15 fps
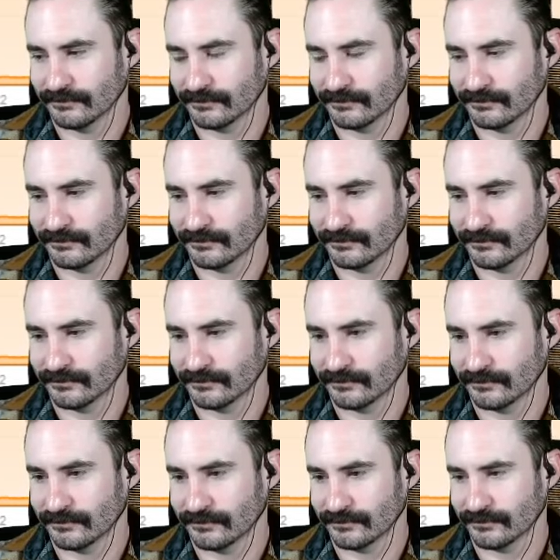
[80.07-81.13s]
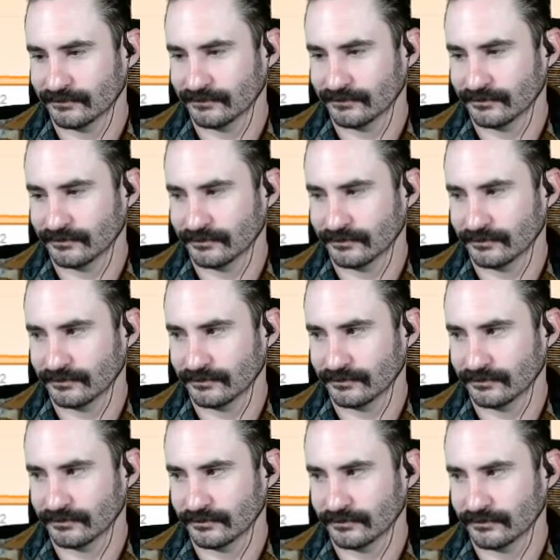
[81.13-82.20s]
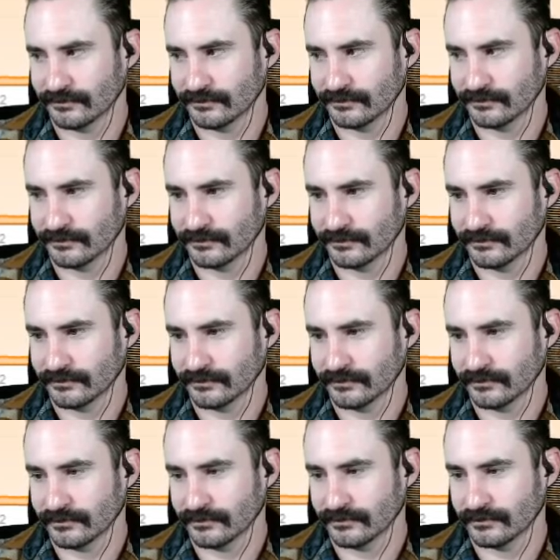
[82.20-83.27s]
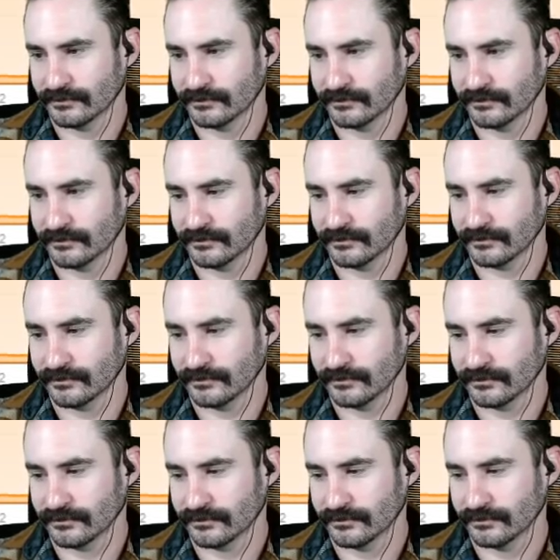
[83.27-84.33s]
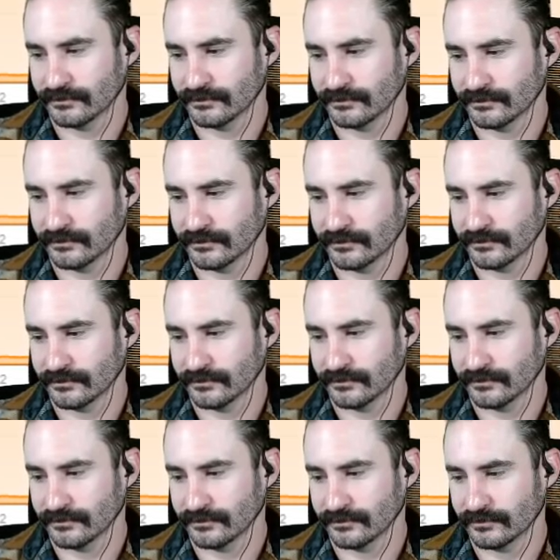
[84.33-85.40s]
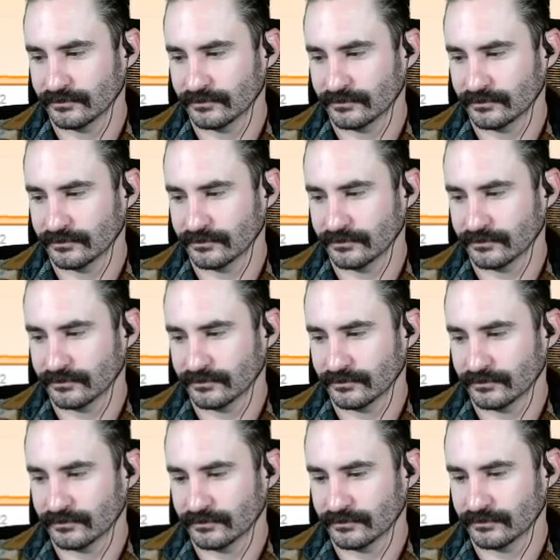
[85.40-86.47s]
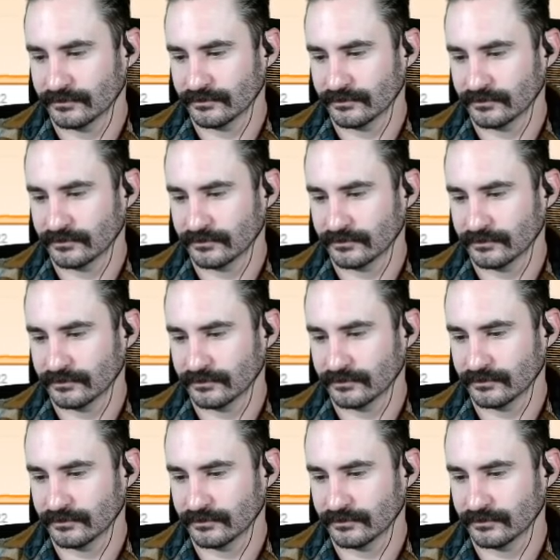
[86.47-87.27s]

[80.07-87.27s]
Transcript: This person isn't speaking.